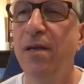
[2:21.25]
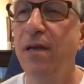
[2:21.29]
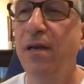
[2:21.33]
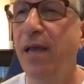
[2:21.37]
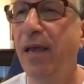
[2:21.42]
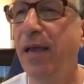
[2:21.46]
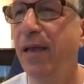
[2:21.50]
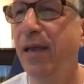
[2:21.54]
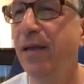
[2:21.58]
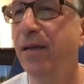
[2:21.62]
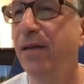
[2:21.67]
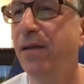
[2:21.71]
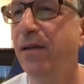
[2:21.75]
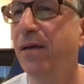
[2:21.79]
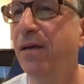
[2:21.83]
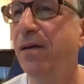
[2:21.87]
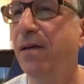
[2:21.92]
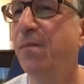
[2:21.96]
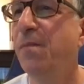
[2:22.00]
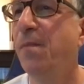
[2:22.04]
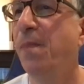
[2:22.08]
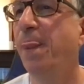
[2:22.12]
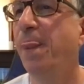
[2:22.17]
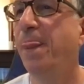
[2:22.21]
and
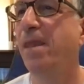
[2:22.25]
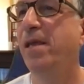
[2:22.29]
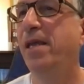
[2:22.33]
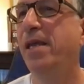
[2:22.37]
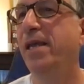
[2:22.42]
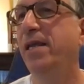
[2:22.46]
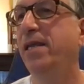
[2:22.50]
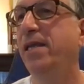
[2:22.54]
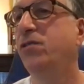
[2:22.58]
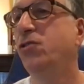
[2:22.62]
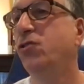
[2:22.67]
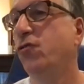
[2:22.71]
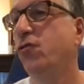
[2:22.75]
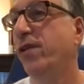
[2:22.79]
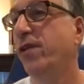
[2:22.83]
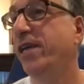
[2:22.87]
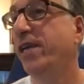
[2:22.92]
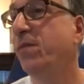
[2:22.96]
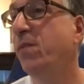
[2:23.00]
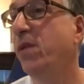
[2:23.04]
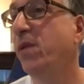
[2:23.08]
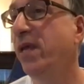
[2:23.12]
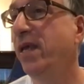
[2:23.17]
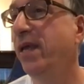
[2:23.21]
it intrigued
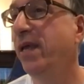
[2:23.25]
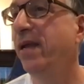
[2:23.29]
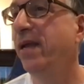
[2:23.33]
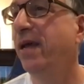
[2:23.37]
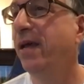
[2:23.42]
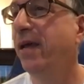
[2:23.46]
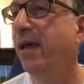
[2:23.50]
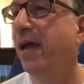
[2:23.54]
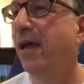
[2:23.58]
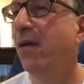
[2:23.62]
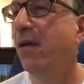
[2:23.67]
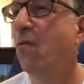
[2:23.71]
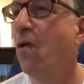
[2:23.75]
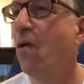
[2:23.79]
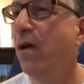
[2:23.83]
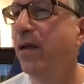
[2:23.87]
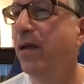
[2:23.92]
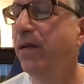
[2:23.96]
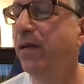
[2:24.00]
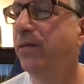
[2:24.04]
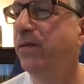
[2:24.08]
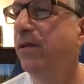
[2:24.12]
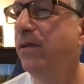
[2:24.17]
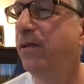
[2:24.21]
me, and I
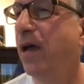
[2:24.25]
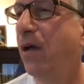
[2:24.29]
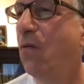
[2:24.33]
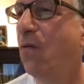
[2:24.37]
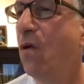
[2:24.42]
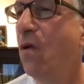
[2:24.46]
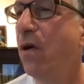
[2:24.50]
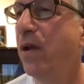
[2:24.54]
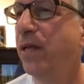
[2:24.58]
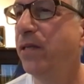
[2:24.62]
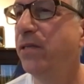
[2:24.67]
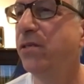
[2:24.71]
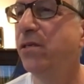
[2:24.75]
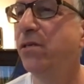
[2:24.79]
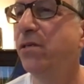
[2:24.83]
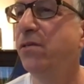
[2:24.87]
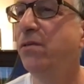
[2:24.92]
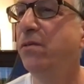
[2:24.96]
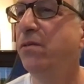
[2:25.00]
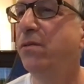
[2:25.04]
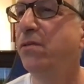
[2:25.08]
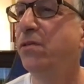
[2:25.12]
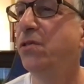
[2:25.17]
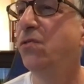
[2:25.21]
wanted to
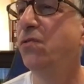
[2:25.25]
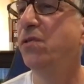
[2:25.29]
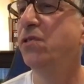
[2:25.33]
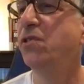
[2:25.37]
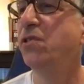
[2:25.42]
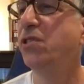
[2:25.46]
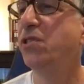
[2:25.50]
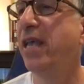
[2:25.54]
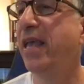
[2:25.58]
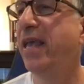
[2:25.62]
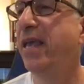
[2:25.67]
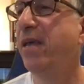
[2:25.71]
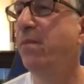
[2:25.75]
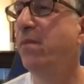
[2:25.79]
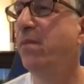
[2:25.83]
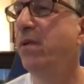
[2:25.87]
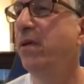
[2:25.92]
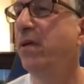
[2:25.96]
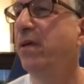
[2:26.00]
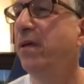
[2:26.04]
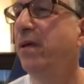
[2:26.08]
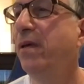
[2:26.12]
do the same,